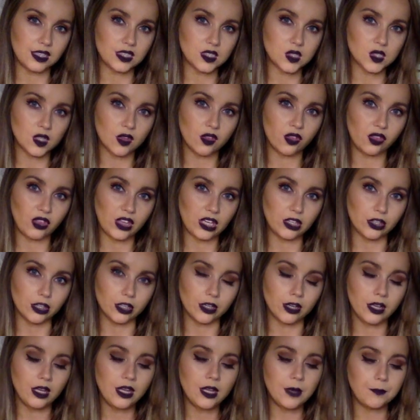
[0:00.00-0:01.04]
is thinner,
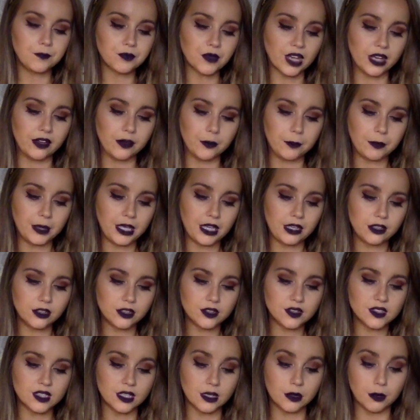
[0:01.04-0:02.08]
and it
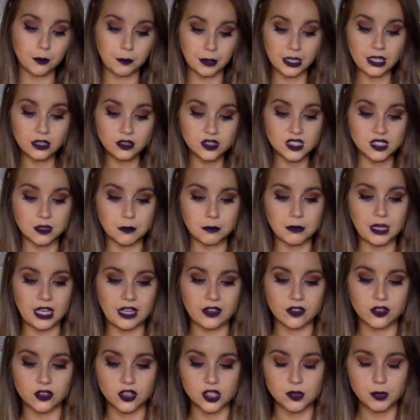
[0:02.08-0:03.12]
appears to me
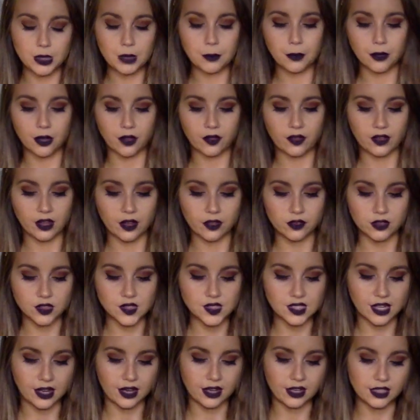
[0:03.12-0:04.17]
that there's people on the other
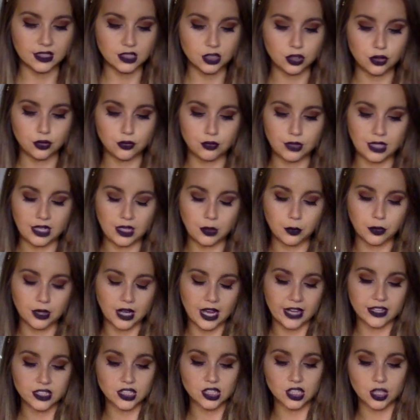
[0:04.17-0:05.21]
side who really would
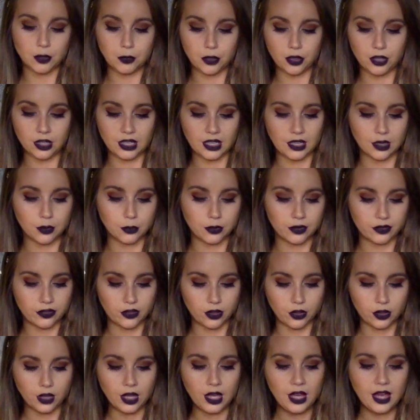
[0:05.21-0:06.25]
like to communicate with
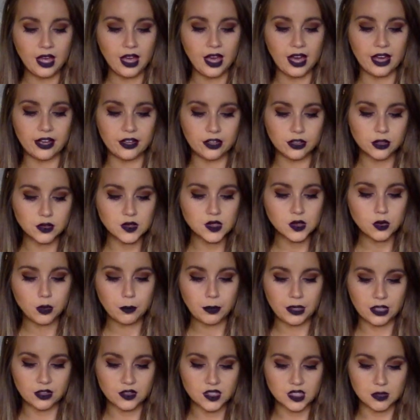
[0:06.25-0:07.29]
you. And it also
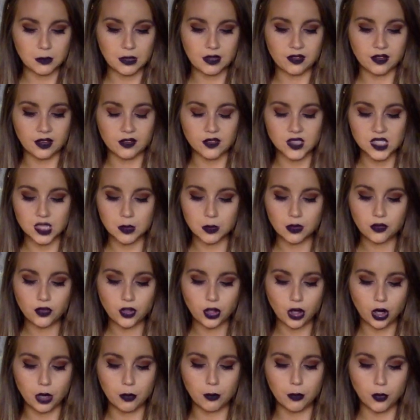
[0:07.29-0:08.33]
appears to me that if some of you
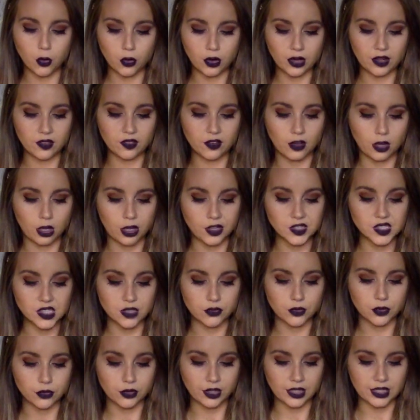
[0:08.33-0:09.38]
are mourning the loss of
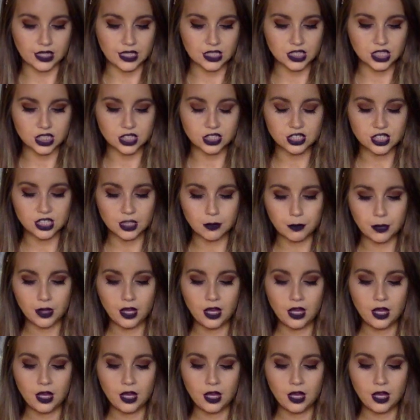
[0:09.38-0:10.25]
a relationship,